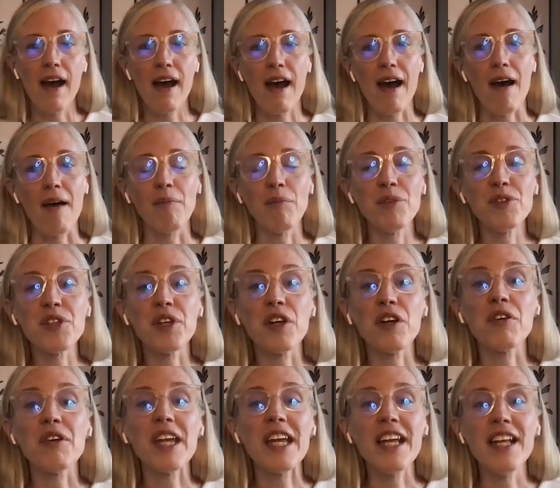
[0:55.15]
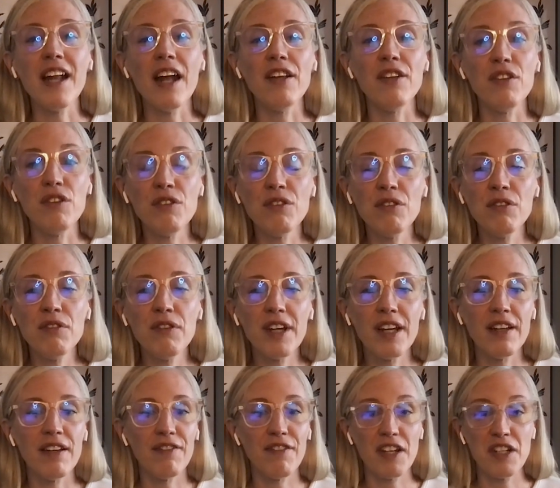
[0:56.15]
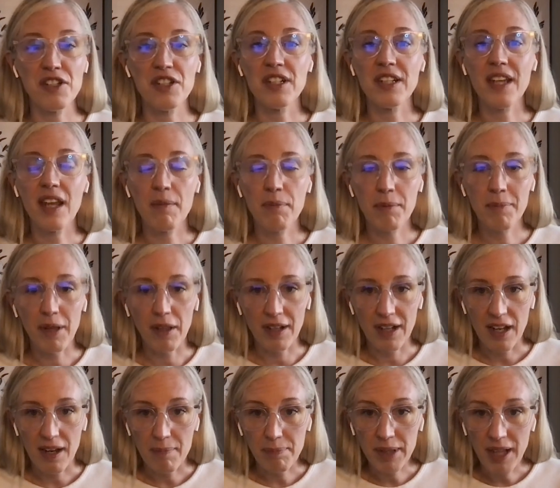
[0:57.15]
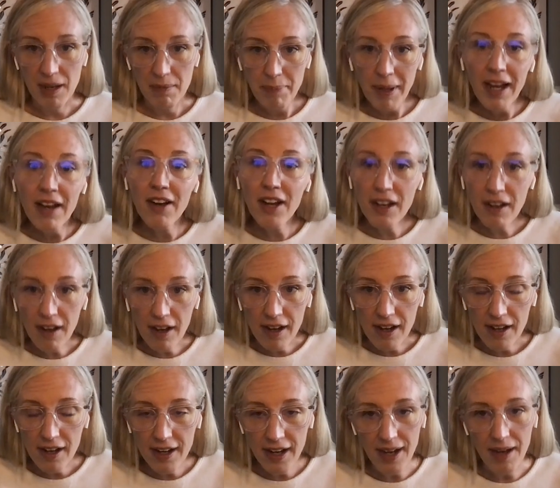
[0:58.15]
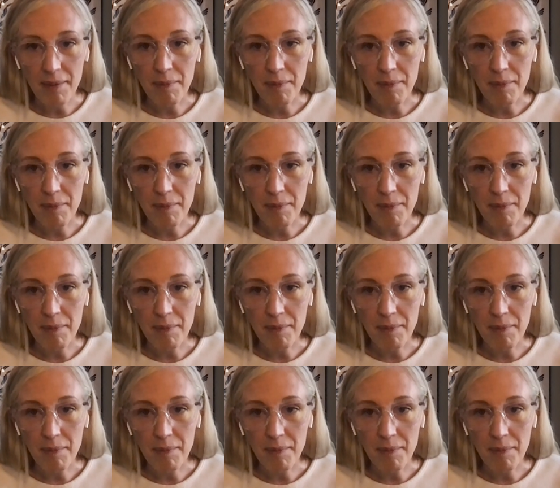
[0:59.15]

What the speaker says: To create a new innovation capability at Planned Parenthood,